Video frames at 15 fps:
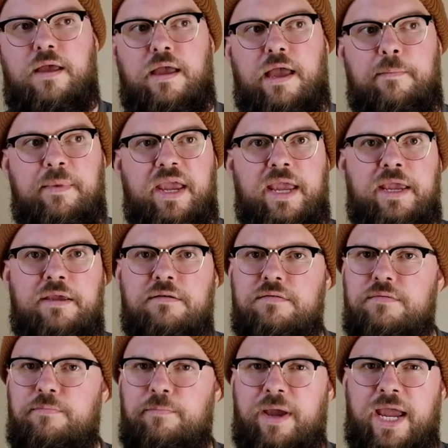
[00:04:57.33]
I may
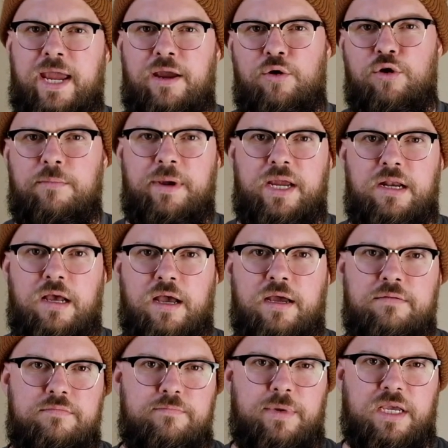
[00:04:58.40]
may or may not